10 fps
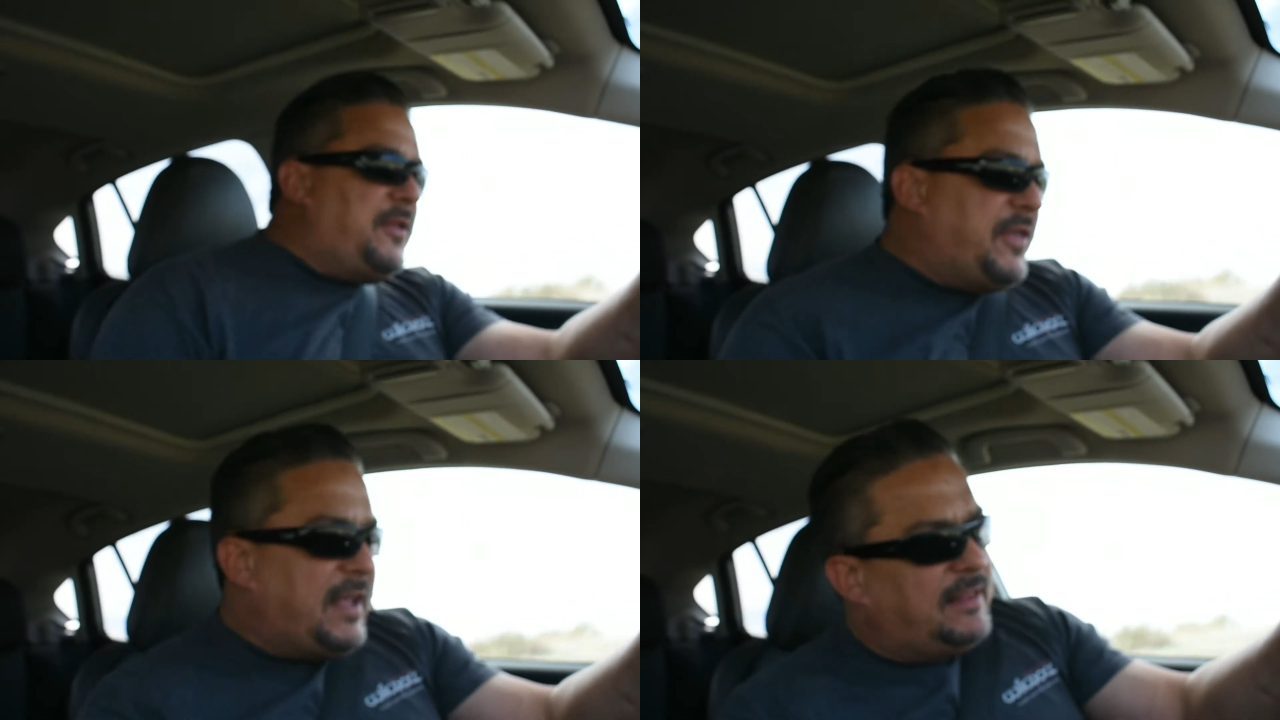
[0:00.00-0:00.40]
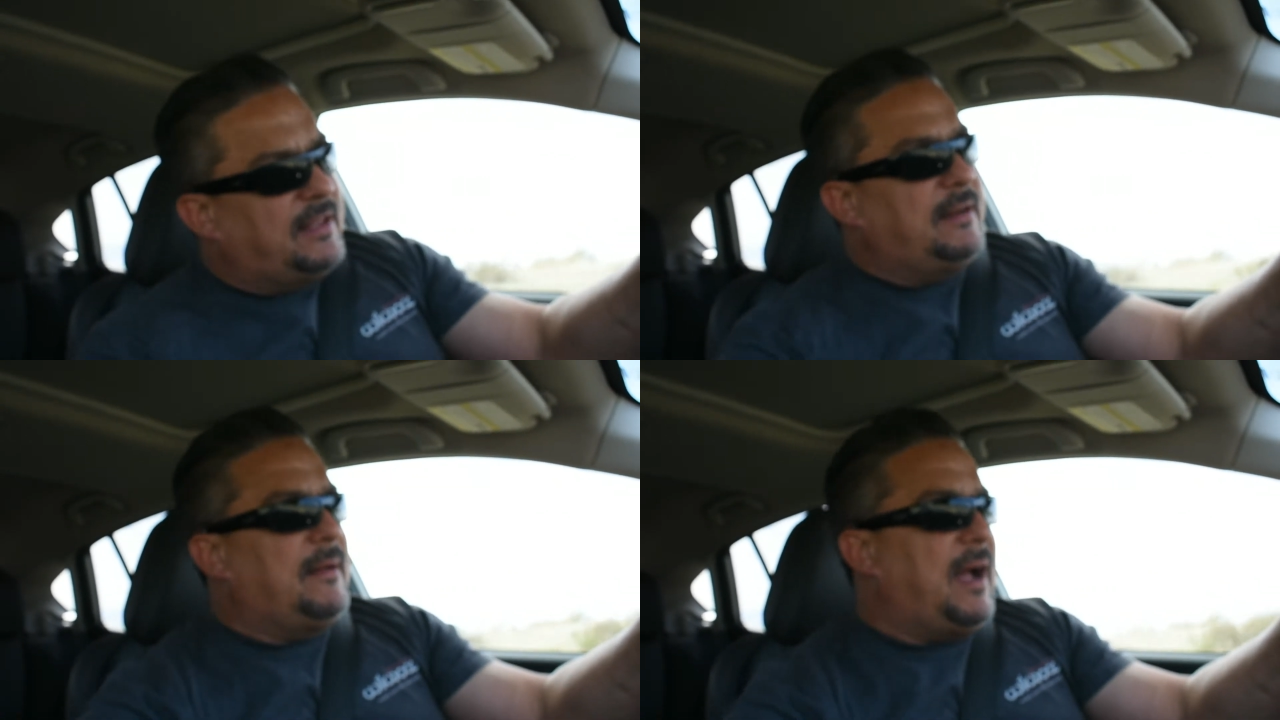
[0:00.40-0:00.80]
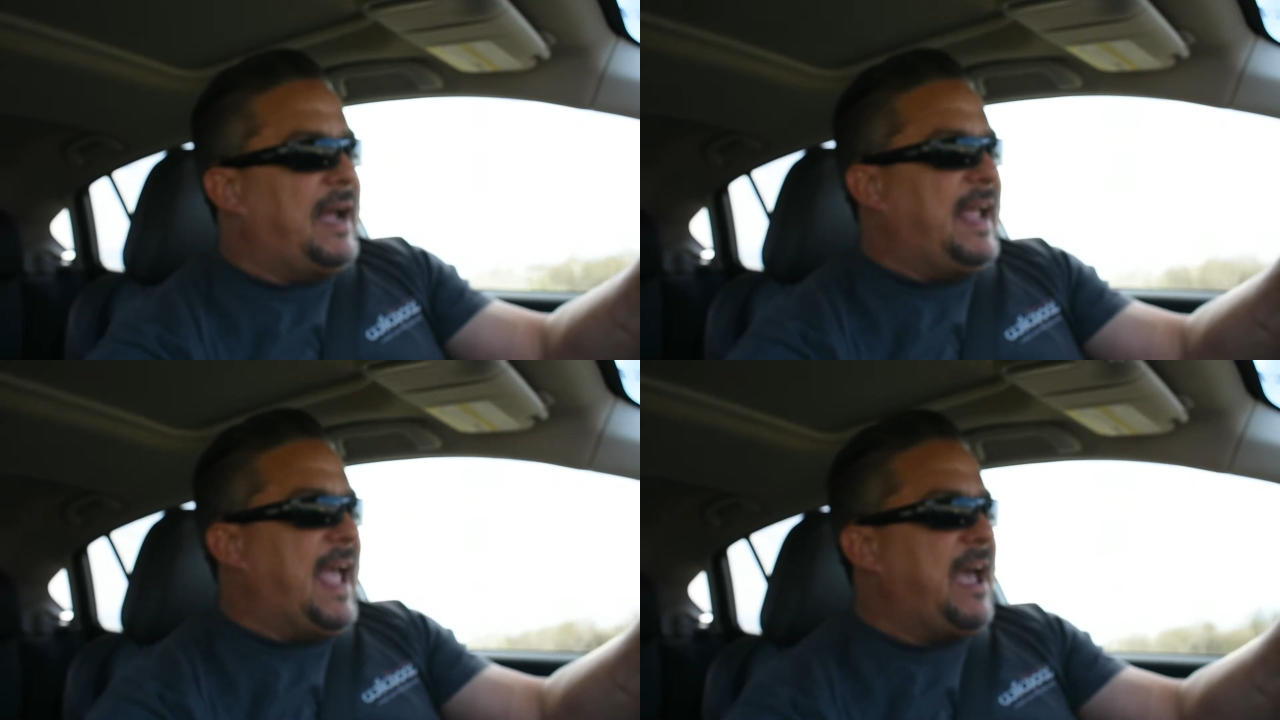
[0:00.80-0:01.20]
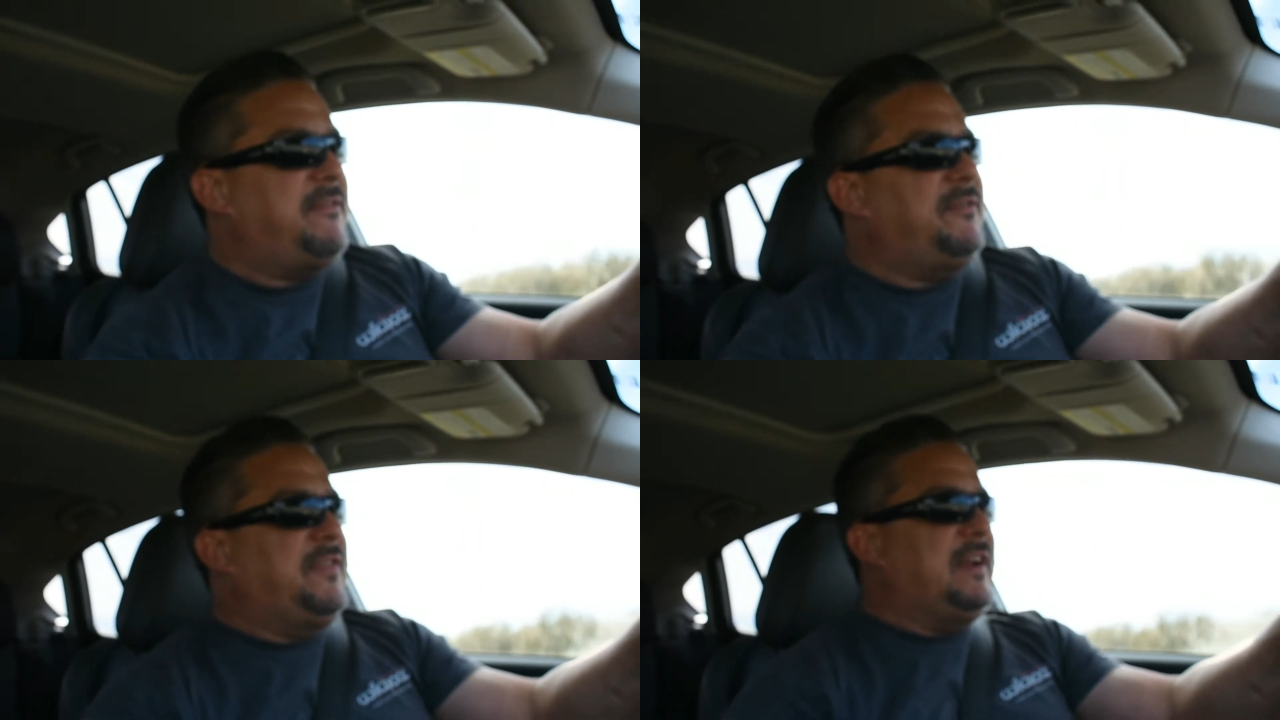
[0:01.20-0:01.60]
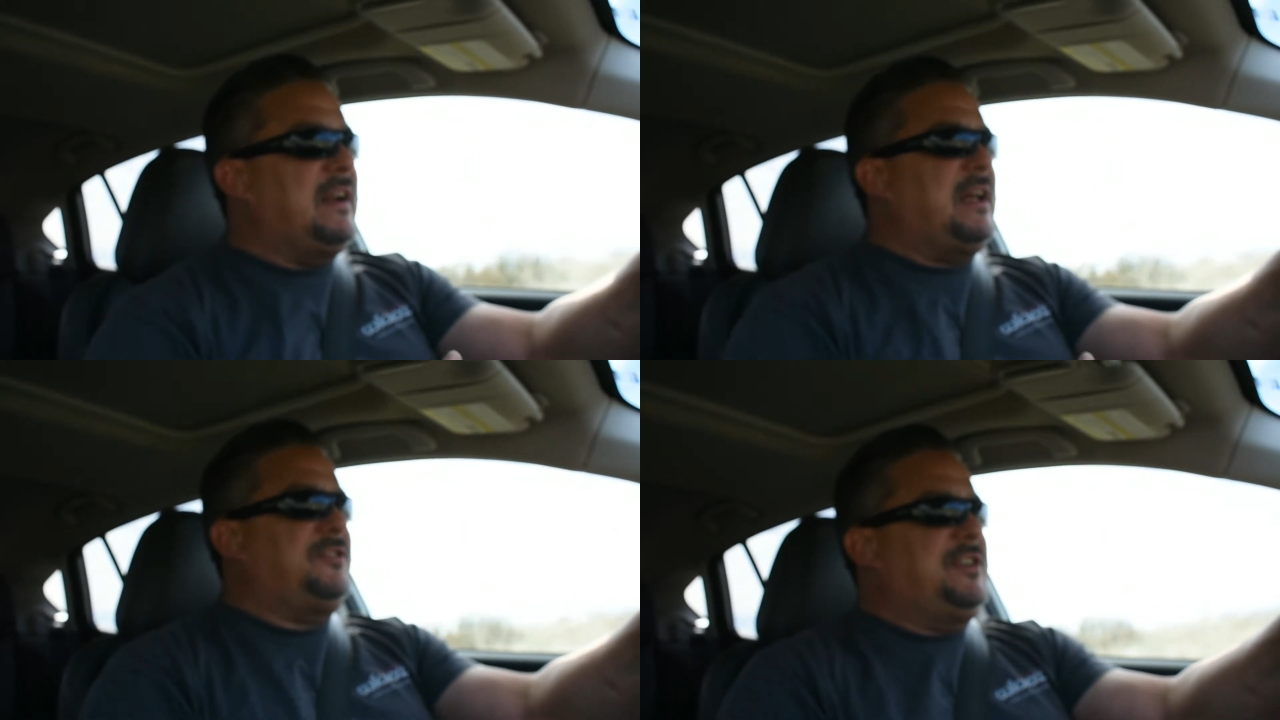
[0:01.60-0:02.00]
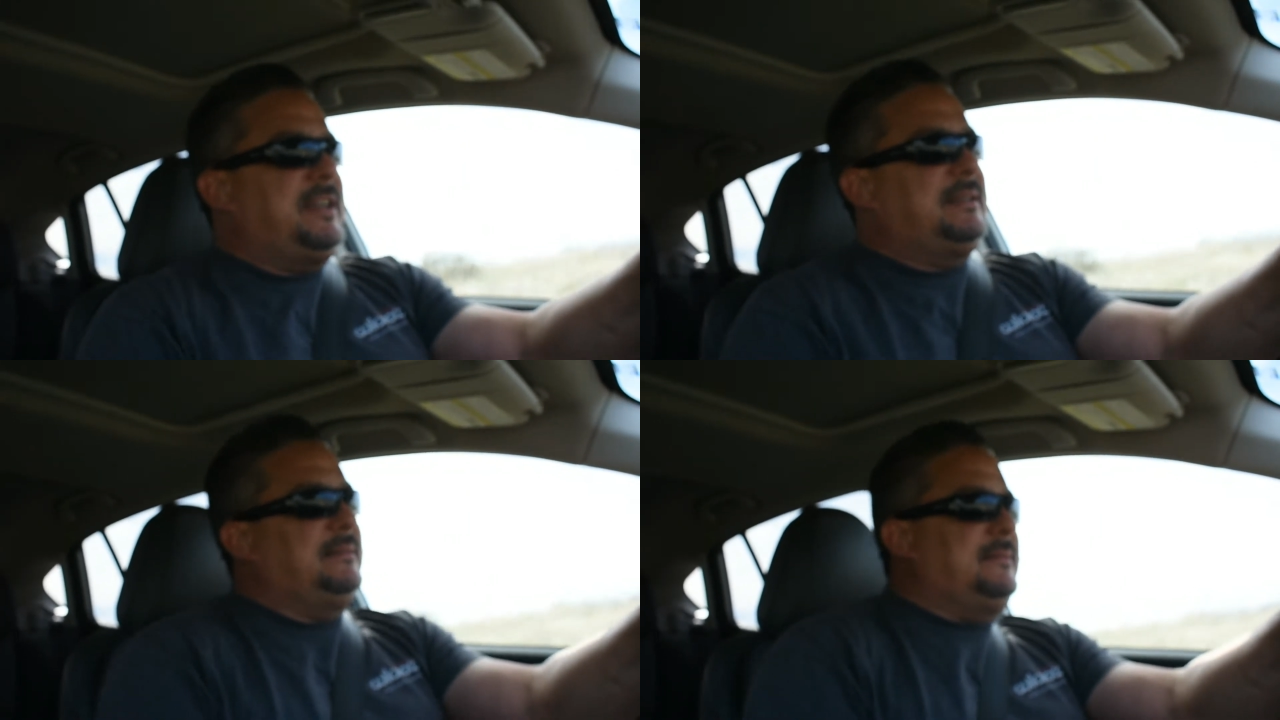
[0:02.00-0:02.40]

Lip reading: thing that I haven't figured out yet